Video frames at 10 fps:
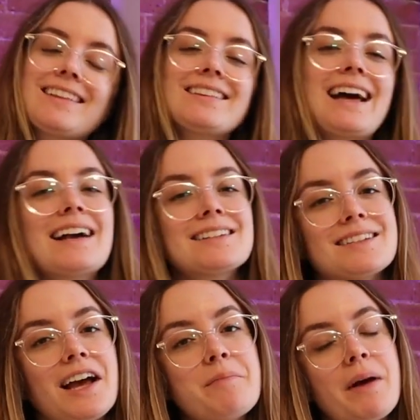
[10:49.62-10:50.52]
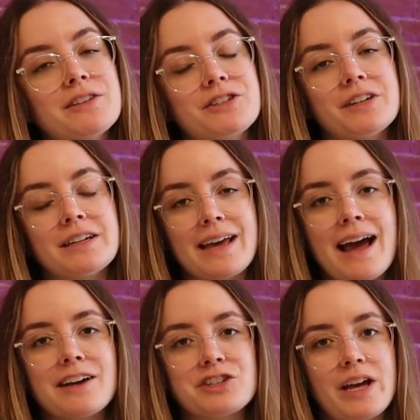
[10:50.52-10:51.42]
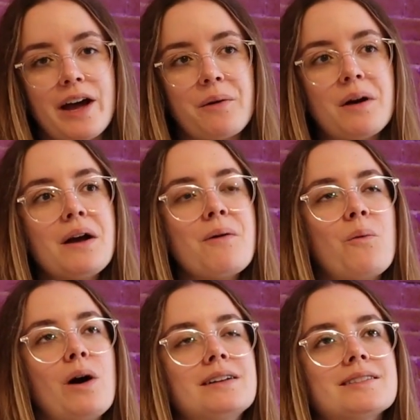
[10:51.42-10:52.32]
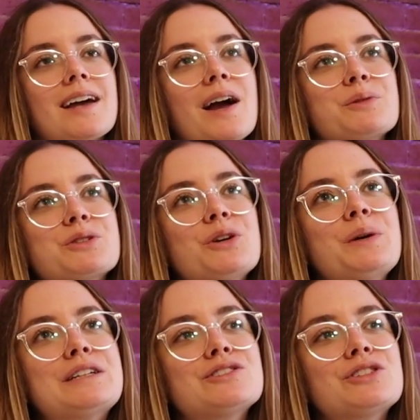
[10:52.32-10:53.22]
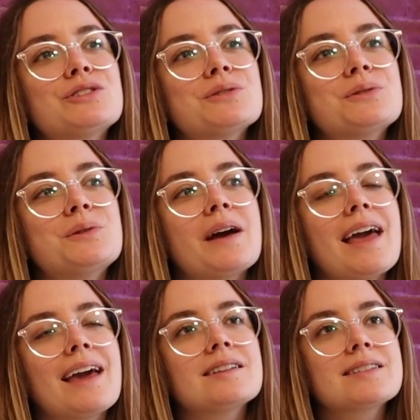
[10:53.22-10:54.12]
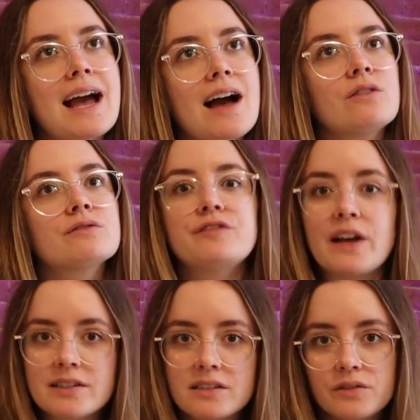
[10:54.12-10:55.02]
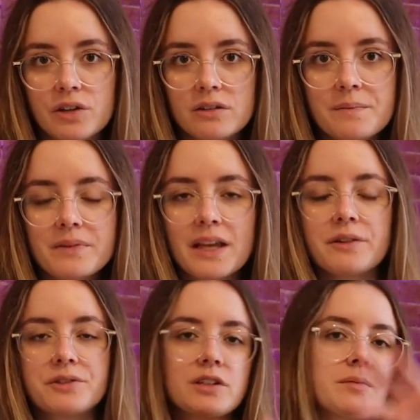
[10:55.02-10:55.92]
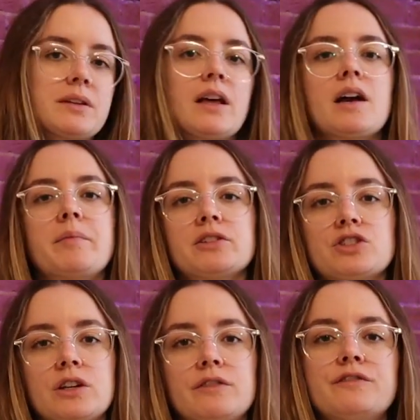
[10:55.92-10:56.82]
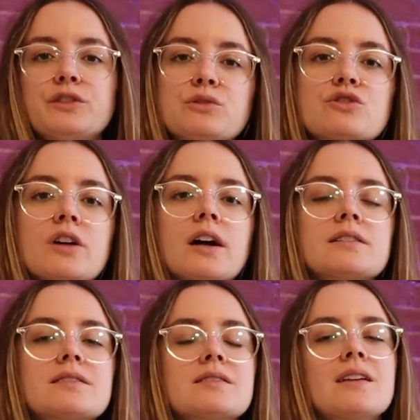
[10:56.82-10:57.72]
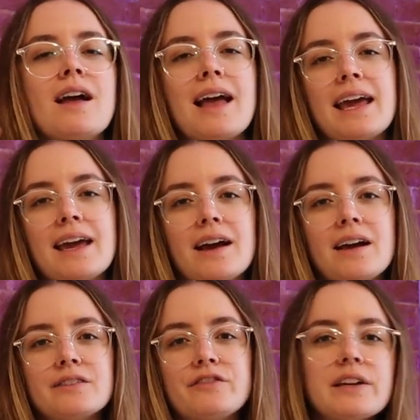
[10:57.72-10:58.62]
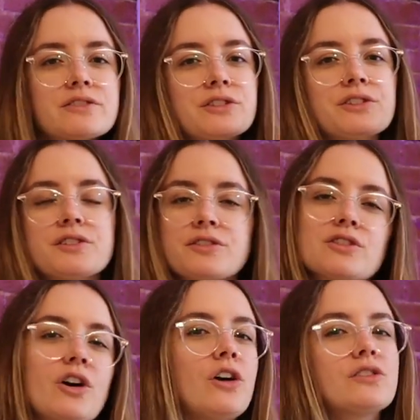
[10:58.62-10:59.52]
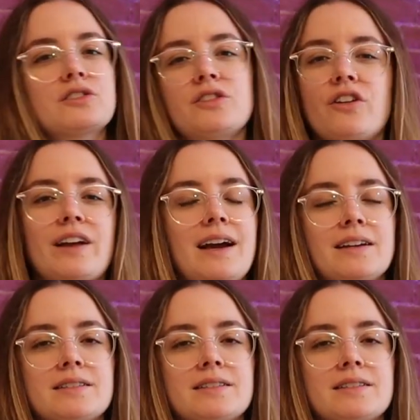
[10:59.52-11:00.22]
the last time I took cash out was I was going to a town festival, and there's gonna be like a bunch of food trucks and vendors and stalls and all that kind of